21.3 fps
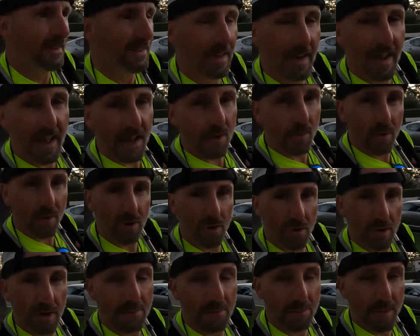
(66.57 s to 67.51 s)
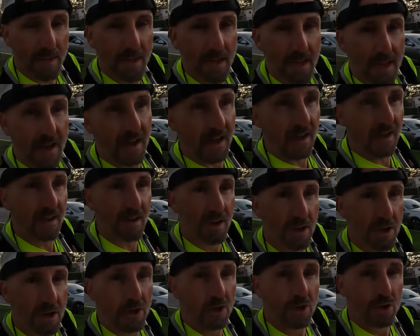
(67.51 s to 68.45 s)
today we're gonna be
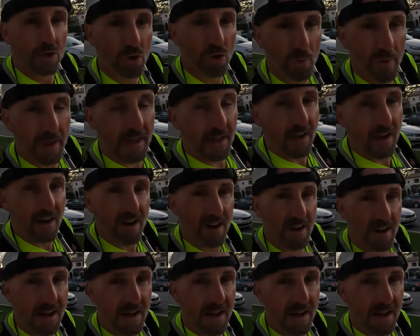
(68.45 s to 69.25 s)
doing